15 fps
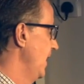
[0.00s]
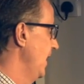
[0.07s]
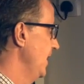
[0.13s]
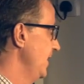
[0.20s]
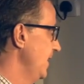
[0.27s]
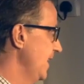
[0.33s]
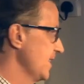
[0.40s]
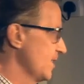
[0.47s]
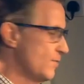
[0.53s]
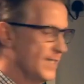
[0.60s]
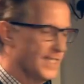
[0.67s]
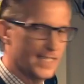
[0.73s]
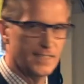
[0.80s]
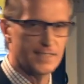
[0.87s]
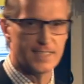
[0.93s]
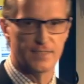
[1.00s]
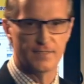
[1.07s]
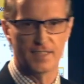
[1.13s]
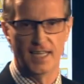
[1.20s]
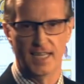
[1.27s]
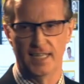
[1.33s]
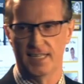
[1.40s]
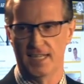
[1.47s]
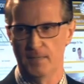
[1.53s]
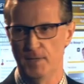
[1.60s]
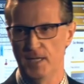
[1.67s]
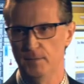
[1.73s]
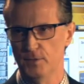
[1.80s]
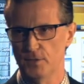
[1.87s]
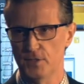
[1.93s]
And as a result of that,
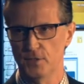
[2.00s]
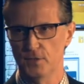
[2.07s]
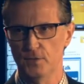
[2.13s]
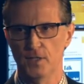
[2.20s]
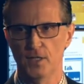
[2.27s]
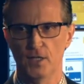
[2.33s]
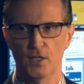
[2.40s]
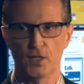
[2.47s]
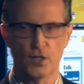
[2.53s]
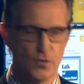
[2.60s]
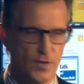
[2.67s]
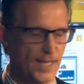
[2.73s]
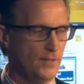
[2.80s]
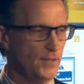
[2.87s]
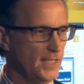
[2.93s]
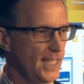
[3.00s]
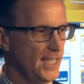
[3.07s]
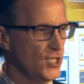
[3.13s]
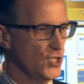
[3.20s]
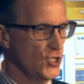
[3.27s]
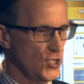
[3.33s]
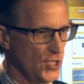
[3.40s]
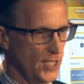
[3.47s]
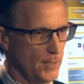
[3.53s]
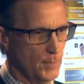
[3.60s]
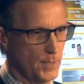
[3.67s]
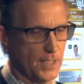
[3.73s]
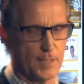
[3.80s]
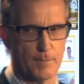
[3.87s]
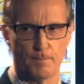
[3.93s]
I'm able to create
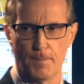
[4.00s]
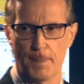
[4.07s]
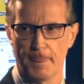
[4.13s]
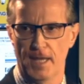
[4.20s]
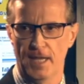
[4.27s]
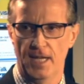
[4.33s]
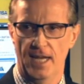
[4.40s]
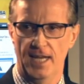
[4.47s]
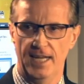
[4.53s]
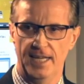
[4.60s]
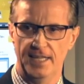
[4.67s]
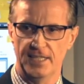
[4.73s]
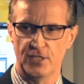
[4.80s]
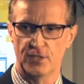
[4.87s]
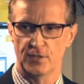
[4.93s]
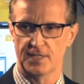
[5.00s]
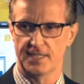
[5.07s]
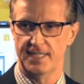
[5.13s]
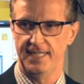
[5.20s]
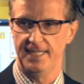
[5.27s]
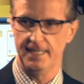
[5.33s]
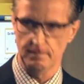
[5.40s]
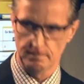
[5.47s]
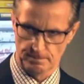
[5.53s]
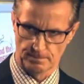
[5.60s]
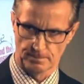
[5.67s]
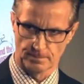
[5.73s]
relationships. And as you'll see,